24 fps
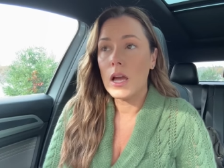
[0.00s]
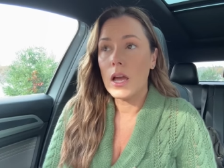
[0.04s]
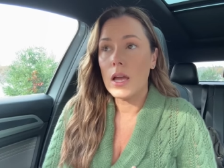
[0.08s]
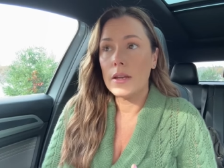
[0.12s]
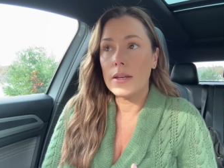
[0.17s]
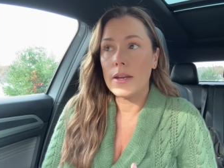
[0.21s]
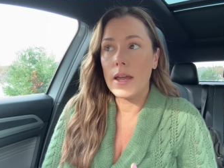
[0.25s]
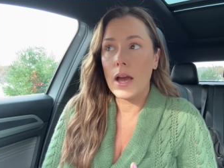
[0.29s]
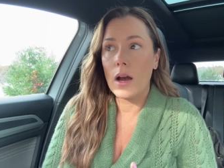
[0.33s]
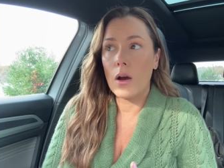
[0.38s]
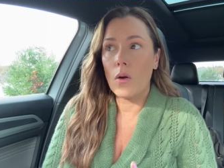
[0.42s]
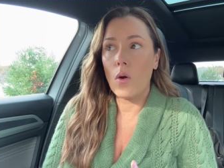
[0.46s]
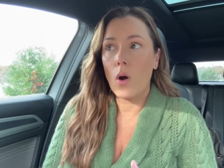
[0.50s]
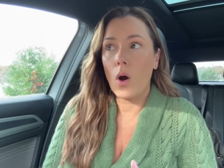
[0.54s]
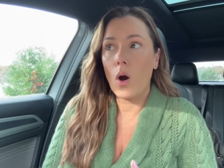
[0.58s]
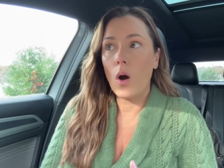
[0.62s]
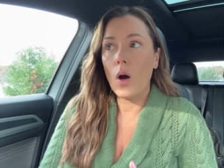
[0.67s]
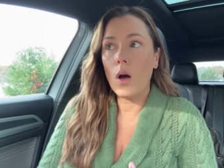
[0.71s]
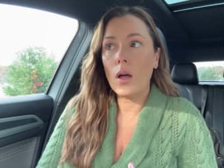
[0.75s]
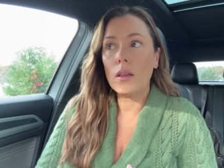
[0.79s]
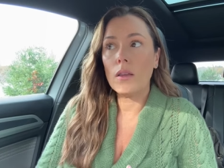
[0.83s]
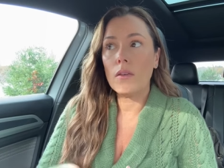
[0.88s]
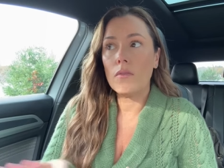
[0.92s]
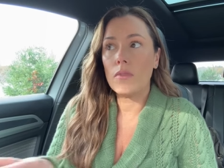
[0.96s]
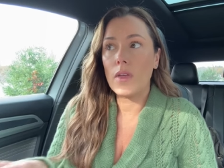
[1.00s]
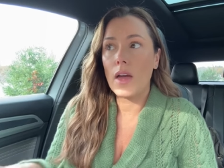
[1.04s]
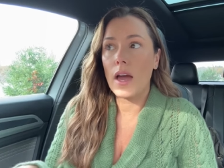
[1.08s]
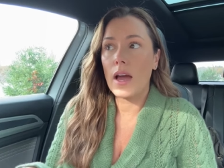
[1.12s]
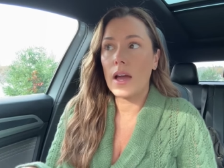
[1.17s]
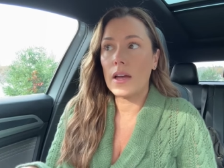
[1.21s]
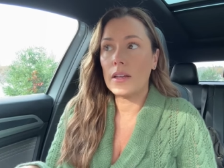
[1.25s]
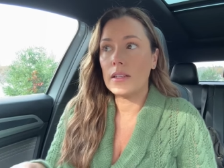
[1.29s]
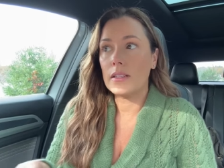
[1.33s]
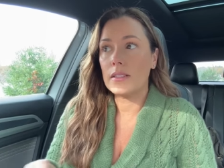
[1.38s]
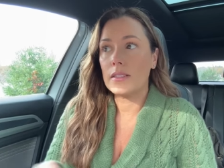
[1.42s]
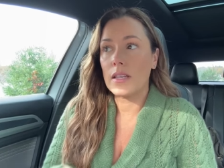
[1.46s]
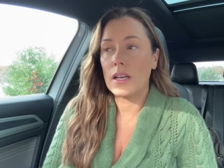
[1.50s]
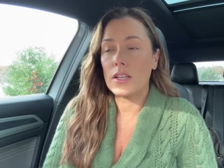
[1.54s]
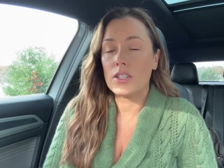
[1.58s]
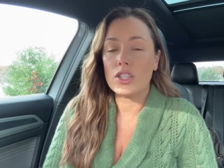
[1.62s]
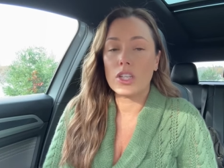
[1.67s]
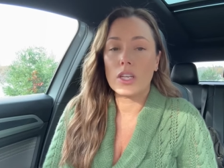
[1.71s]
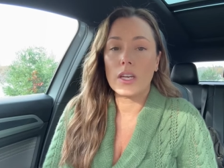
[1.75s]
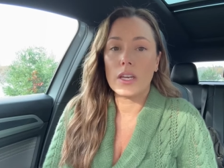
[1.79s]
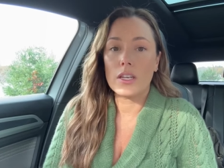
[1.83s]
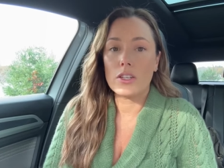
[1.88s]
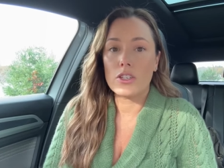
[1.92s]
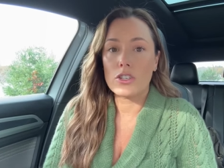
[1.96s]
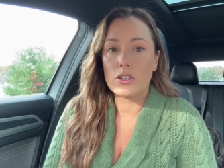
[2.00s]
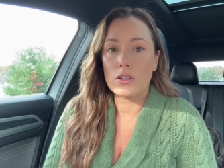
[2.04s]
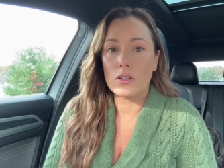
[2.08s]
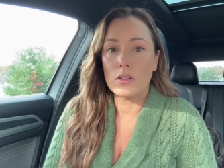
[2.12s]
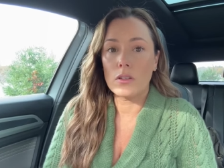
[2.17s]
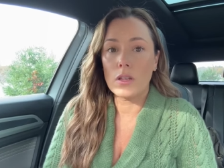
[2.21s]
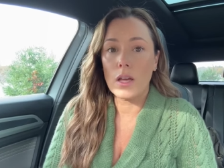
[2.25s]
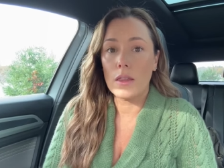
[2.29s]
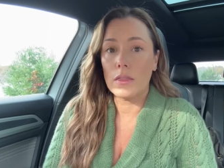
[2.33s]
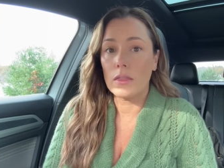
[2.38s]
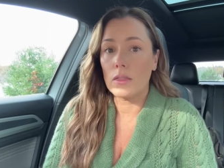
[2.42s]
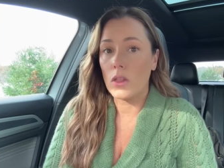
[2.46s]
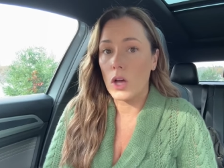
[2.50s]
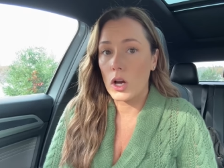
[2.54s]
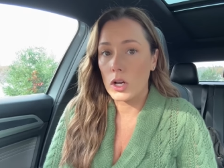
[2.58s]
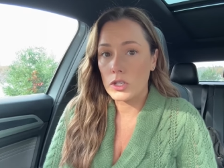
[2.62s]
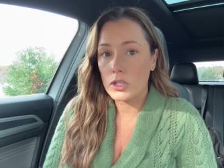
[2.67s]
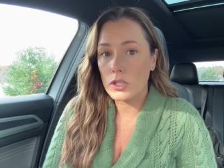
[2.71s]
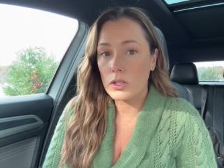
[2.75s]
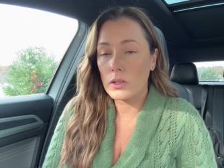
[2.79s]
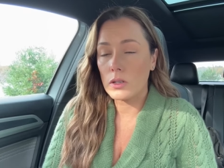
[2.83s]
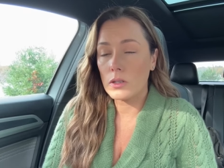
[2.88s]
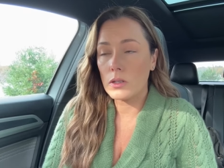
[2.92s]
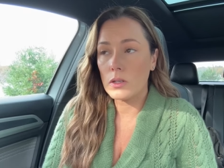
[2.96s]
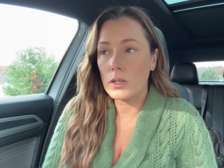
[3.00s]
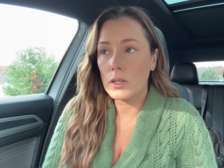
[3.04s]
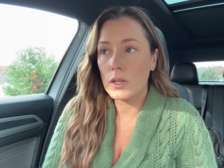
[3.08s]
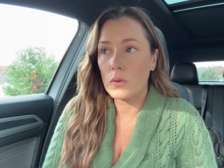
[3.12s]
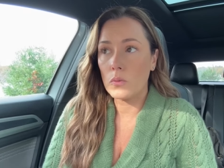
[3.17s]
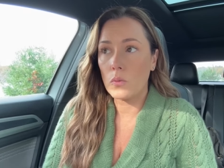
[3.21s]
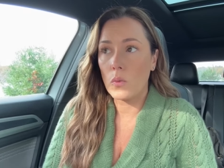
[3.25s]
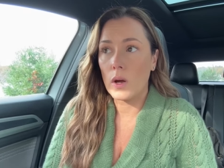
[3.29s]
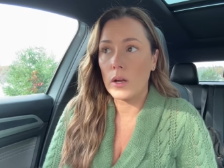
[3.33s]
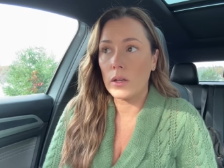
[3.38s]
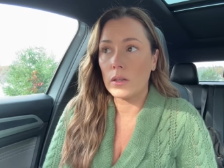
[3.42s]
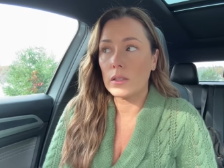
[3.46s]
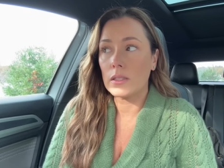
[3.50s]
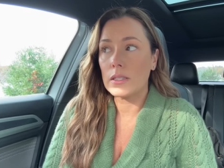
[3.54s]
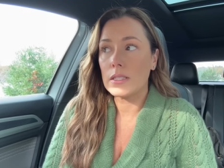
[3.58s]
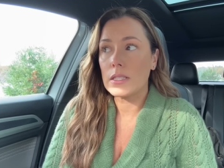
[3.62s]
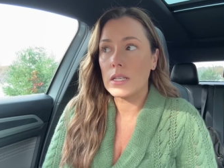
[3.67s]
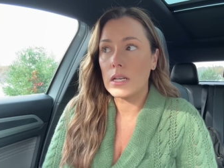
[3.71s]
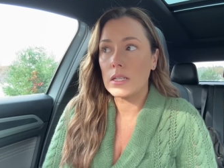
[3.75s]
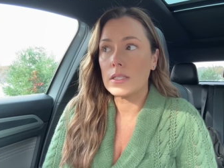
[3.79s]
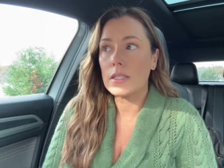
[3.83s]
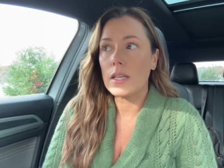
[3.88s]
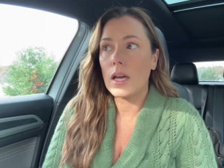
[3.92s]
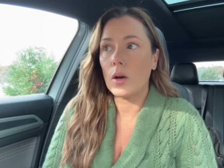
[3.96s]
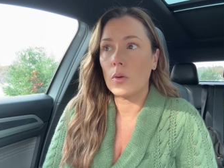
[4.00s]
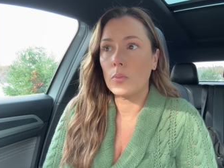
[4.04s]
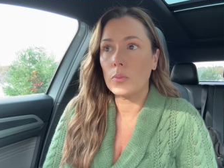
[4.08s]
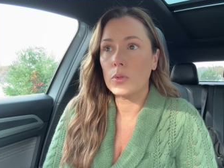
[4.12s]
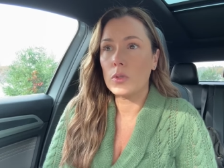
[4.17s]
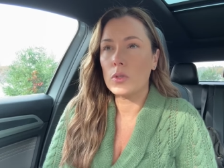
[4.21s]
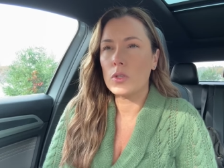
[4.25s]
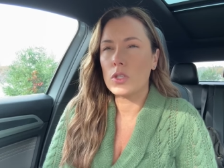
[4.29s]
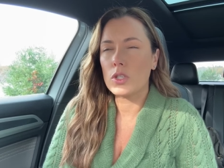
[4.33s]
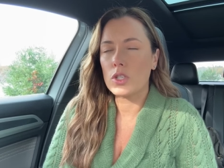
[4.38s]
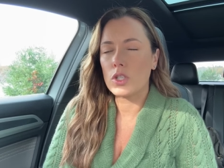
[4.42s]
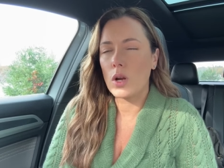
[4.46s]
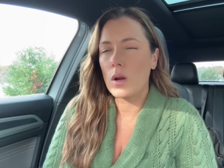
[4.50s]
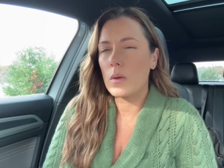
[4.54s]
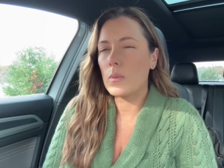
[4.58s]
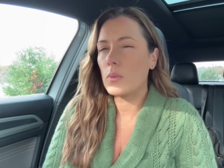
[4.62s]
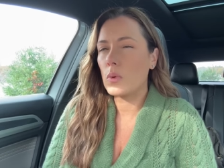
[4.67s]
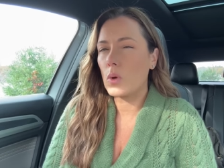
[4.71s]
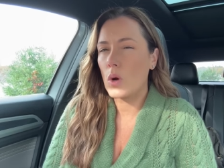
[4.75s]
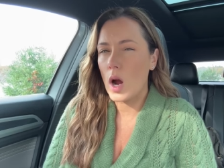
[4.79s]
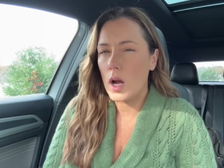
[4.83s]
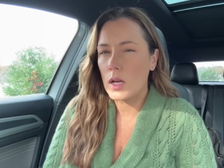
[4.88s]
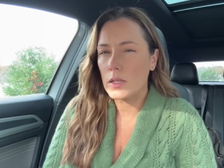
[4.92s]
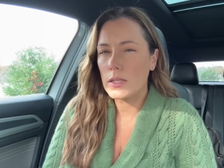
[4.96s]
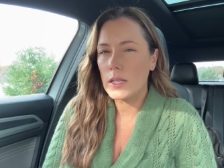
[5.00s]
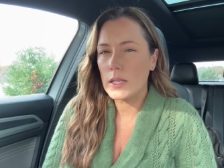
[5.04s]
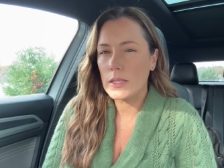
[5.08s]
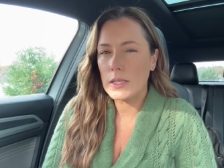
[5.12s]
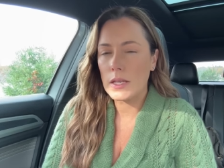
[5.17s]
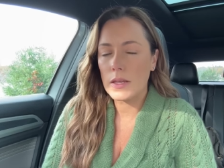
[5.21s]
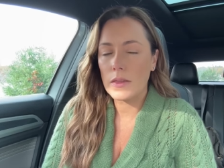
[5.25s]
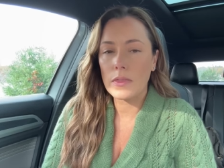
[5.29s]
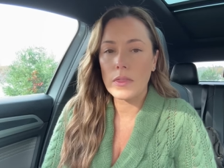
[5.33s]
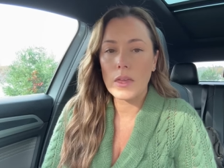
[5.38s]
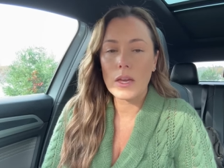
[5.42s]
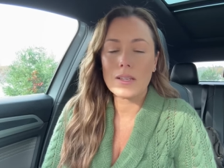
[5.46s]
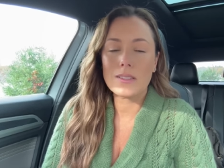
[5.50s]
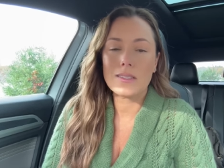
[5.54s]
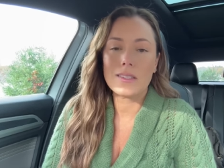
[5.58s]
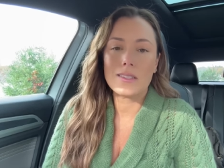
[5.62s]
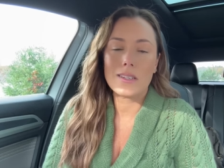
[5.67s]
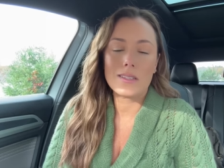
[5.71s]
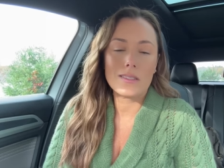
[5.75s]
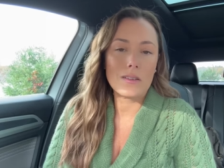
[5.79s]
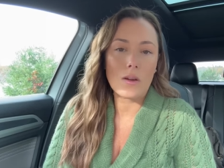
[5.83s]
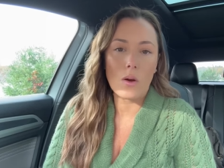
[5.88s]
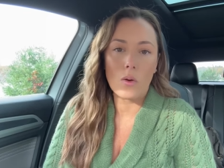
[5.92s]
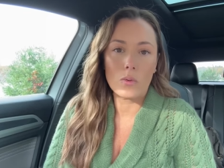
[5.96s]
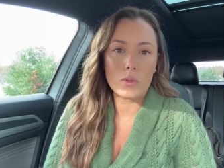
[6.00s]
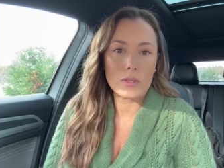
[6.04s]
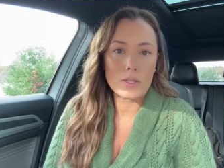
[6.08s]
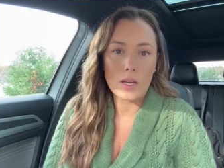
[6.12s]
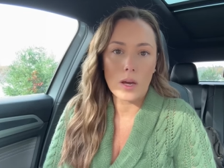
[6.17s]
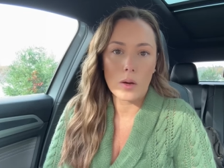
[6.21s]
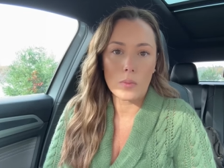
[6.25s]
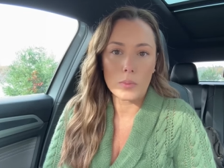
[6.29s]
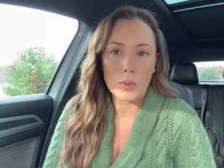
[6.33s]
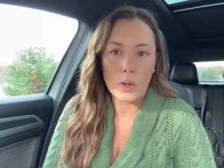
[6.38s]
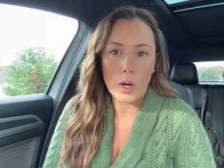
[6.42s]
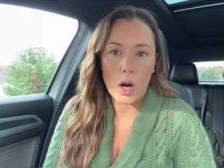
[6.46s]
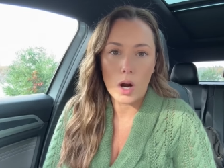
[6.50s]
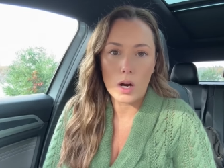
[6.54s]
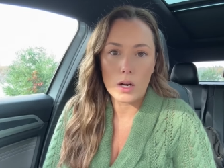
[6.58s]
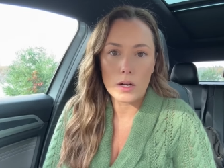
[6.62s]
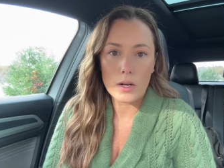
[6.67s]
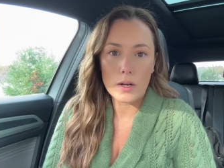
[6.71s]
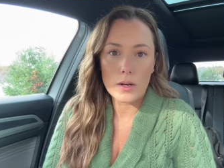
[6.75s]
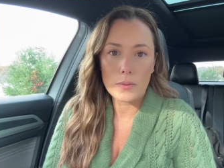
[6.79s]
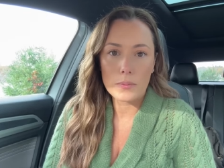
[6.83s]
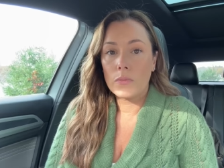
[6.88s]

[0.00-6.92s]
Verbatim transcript: Now, all of that is educational and logical, and while it does help you to start processing things, it doesn't always help your heart.